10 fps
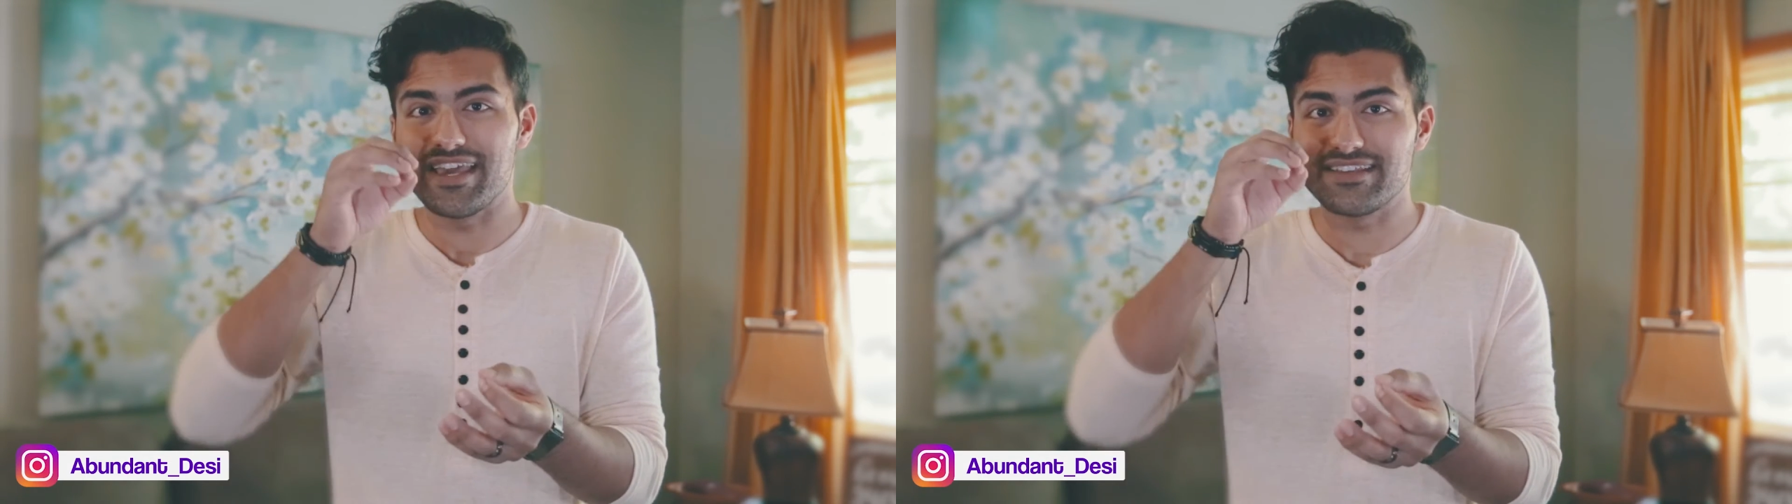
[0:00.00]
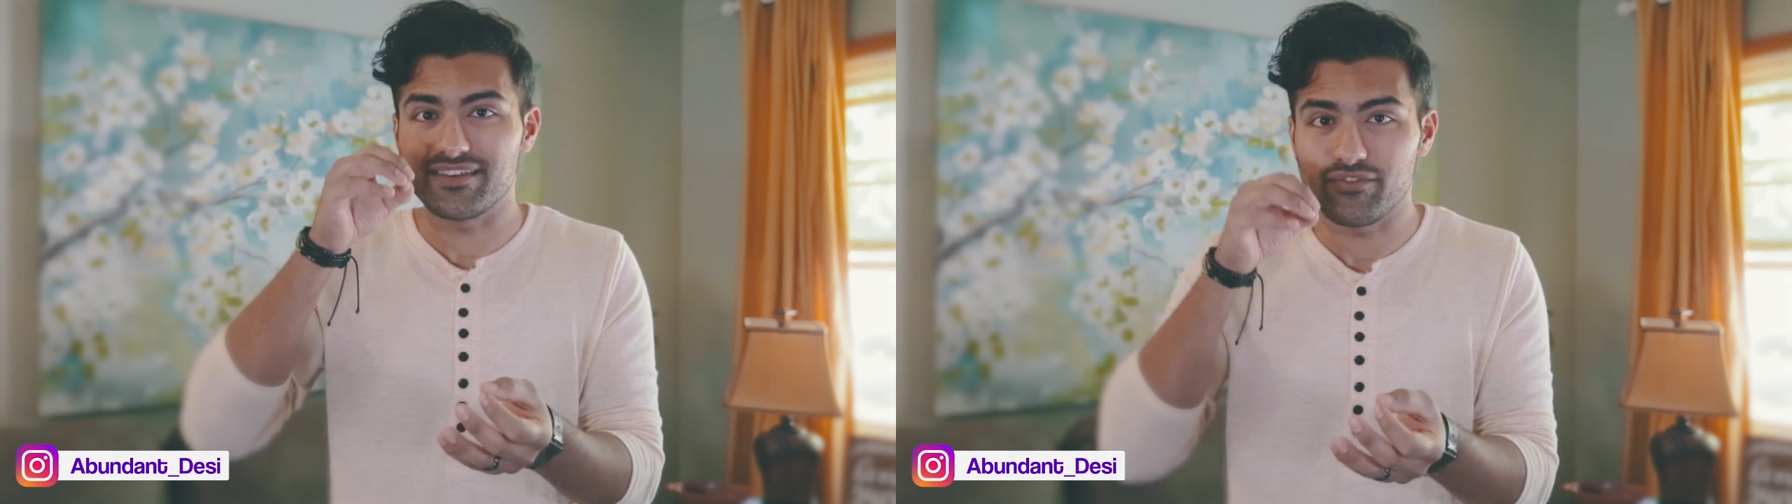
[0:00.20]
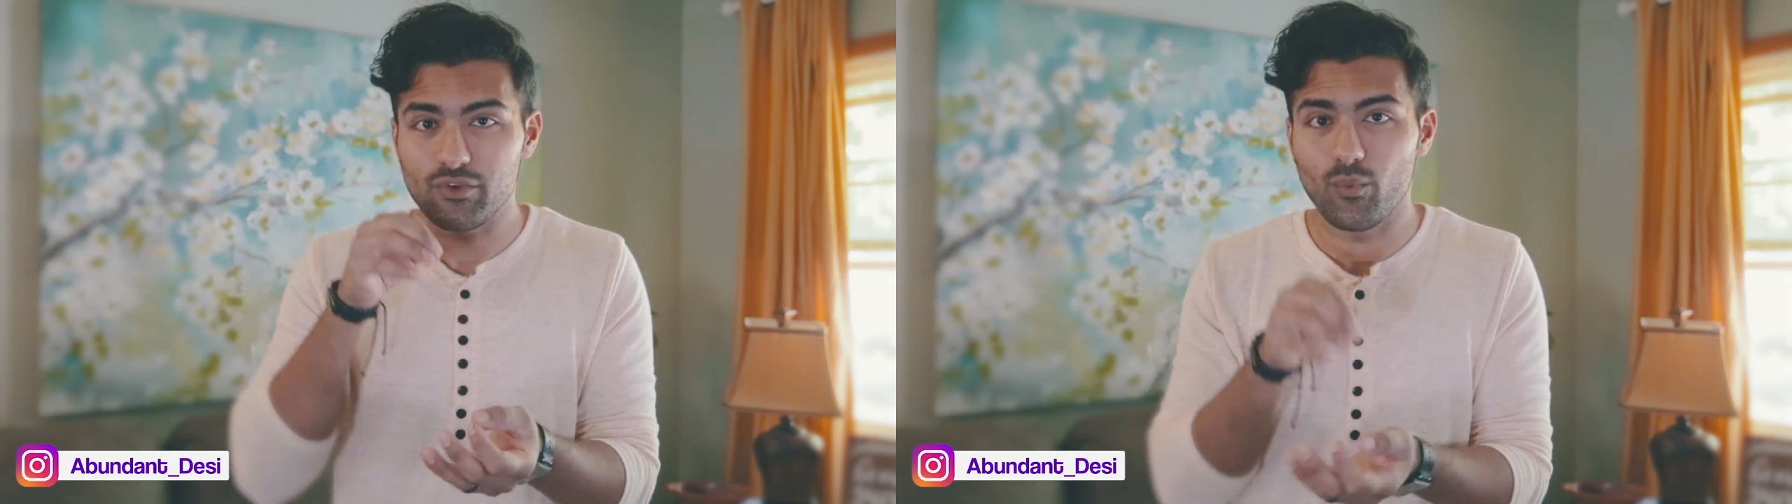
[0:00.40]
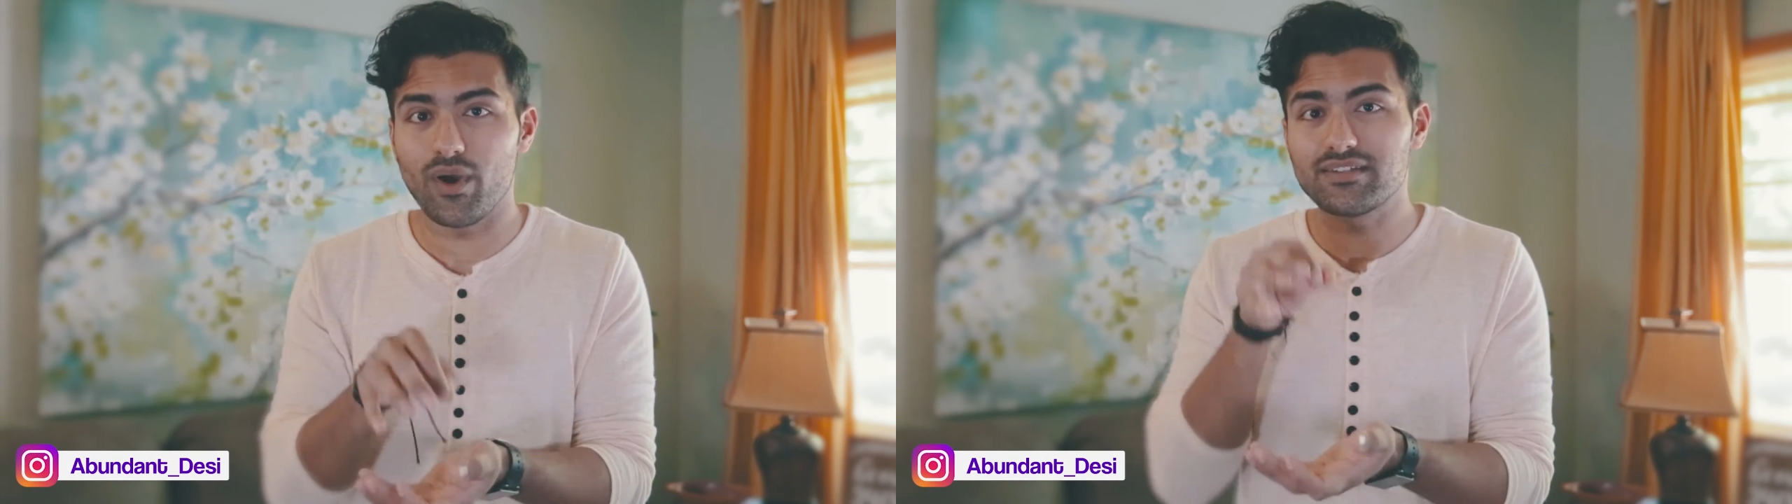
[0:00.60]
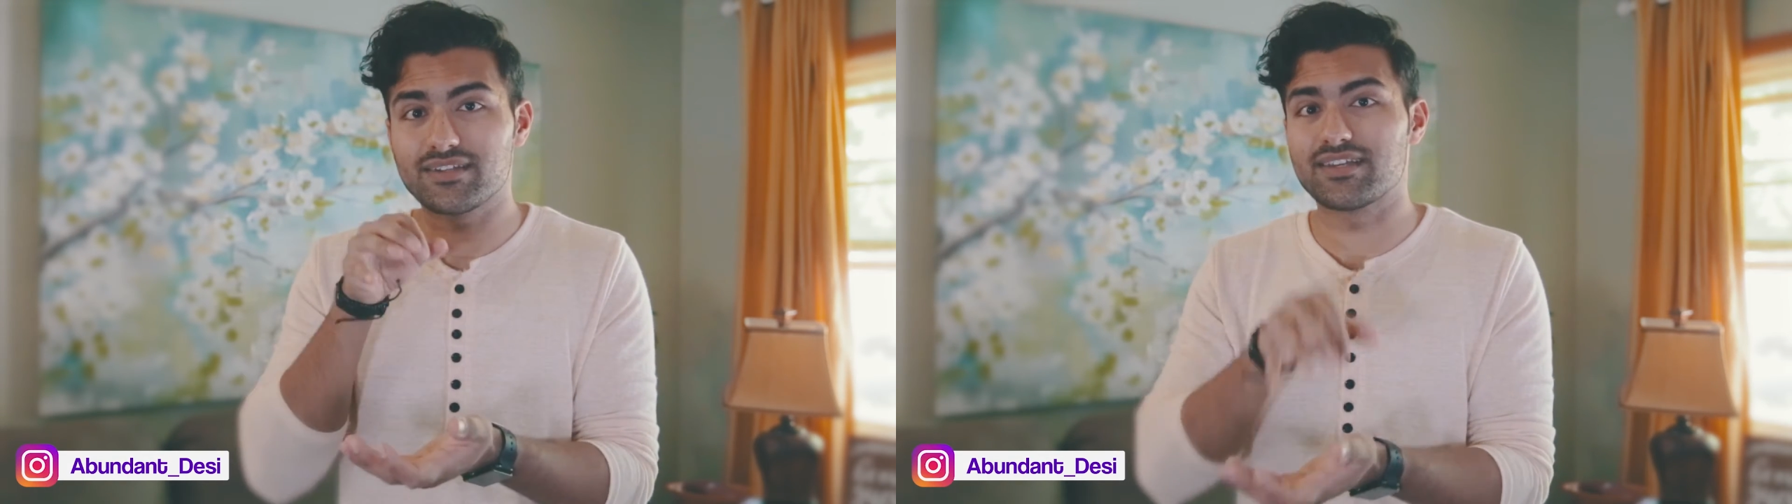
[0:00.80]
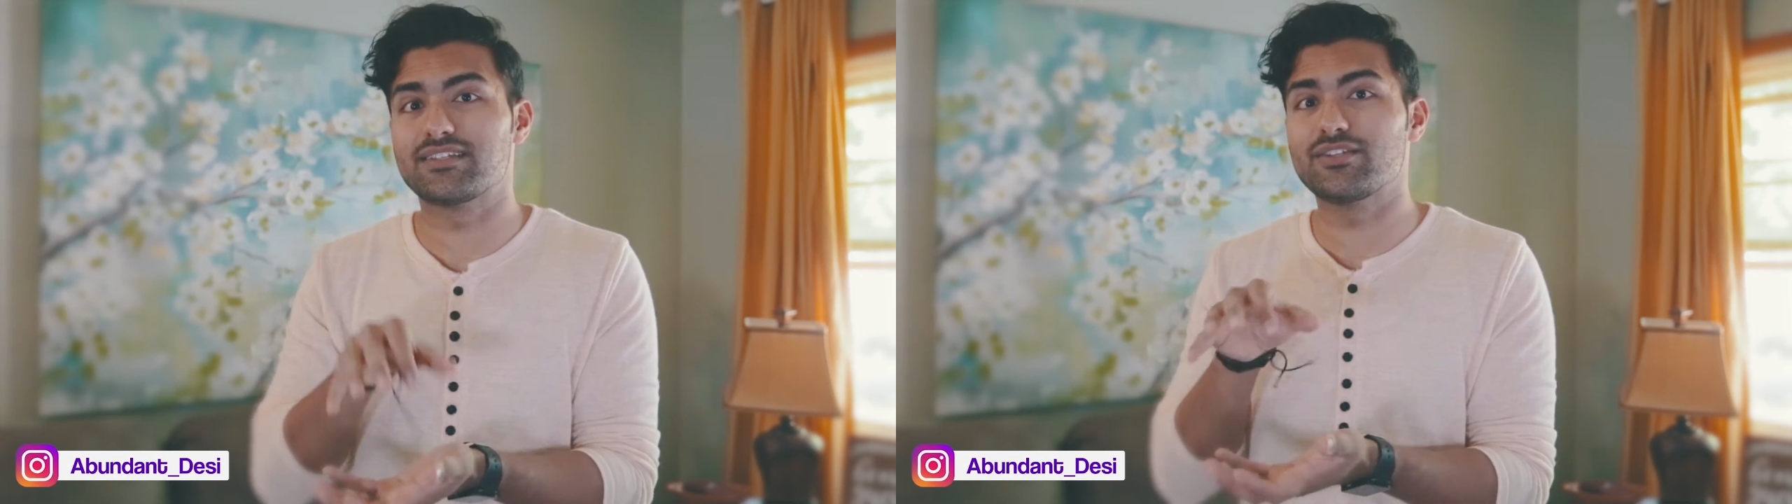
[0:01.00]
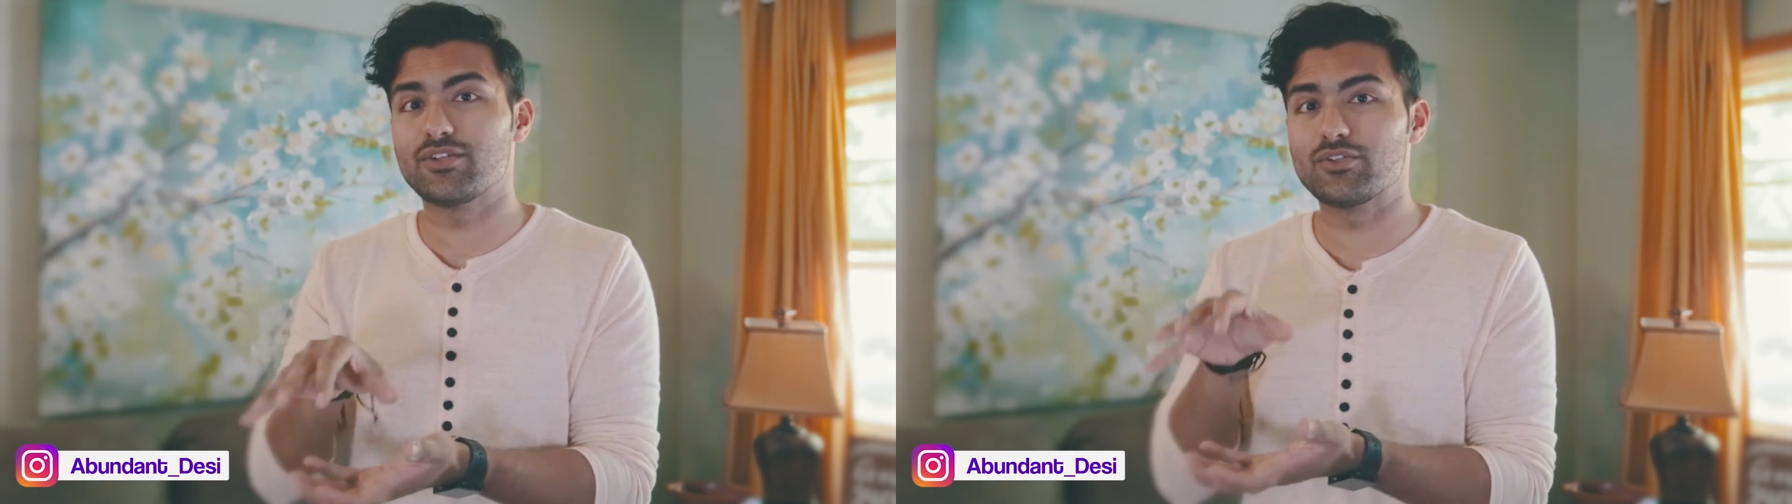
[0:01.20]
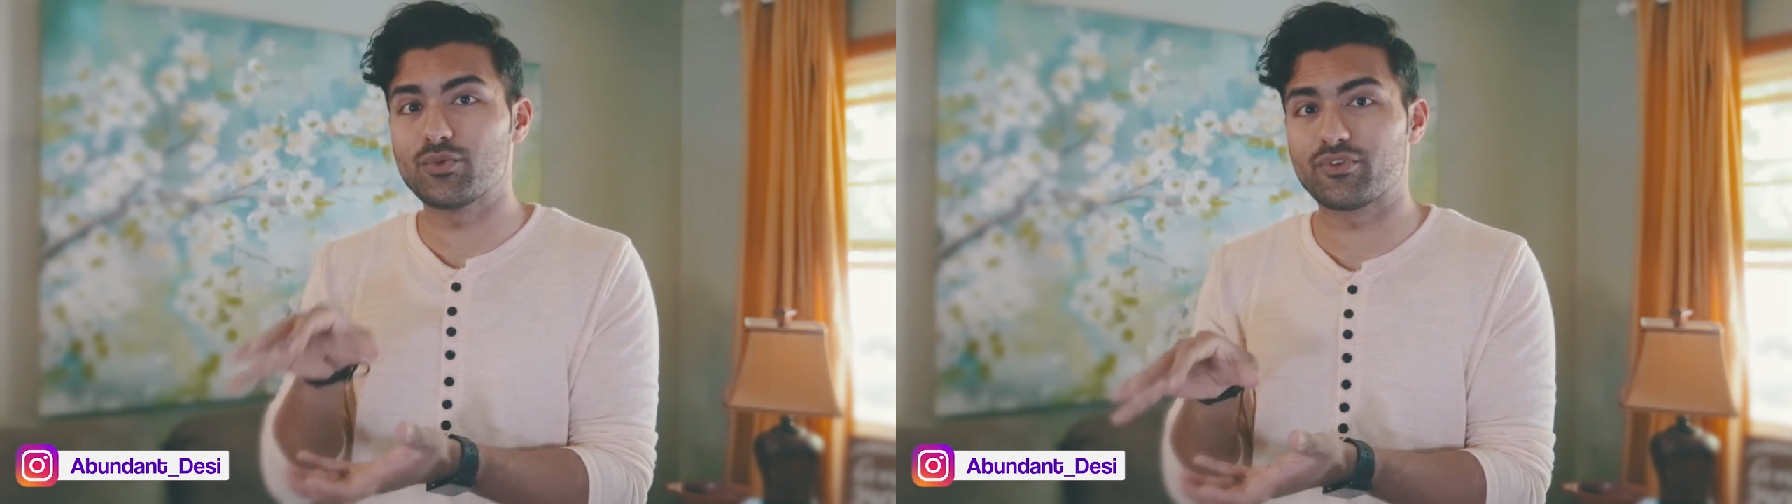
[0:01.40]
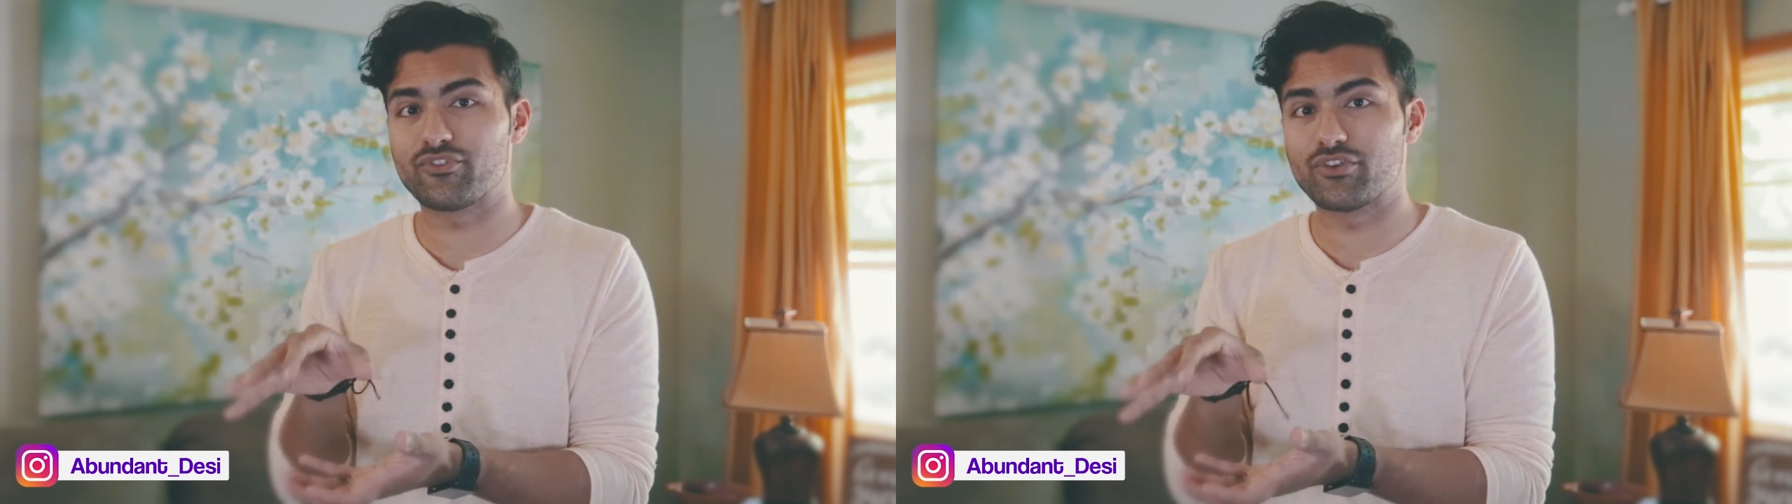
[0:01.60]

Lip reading: is, if you want to continue to do what